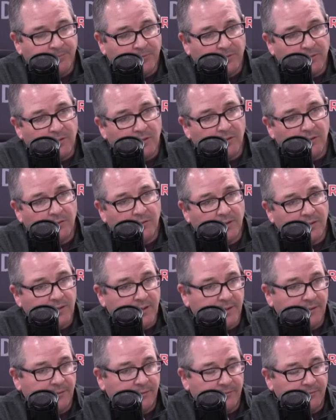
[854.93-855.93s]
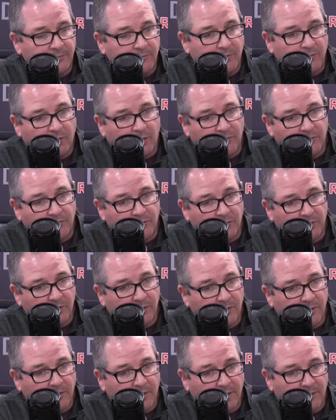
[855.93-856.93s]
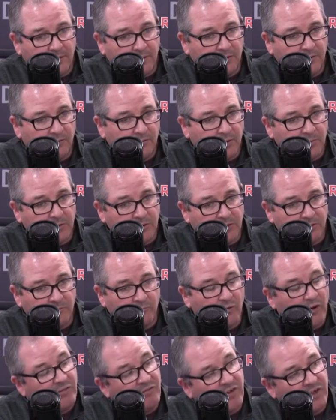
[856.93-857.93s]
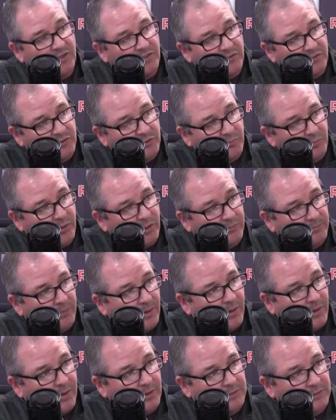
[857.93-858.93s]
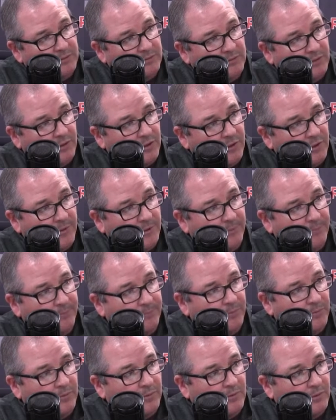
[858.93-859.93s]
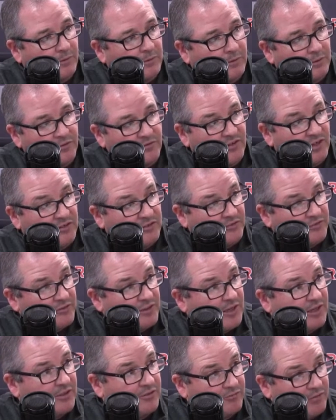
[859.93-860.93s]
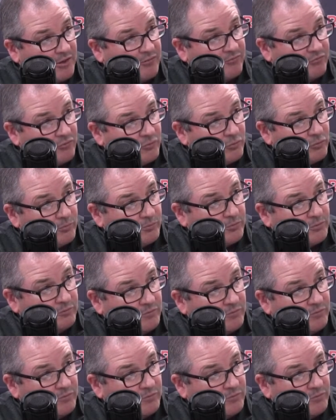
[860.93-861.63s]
then they're also I think there's going to be some renovations to the press box, concession stands, restrooms,